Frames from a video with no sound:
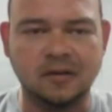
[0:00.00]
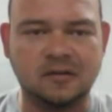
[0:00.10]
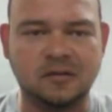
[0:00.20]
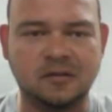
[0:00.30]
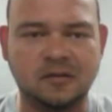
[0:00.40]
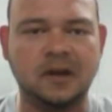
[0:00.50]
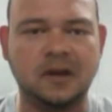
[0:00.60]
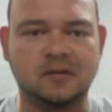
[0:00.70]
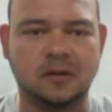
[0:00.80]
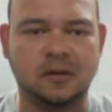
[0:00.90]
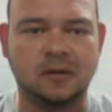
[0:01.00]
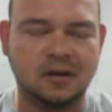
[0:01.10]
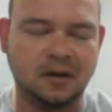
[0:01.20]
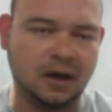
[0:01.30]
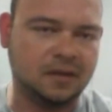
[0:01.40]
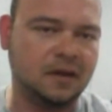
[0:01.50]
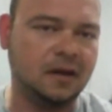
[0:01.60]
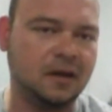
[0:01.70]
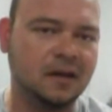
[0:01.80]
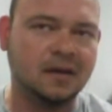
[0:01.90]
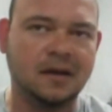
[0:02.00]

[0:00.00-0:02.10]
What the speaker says: good speed, good torque. Nothing.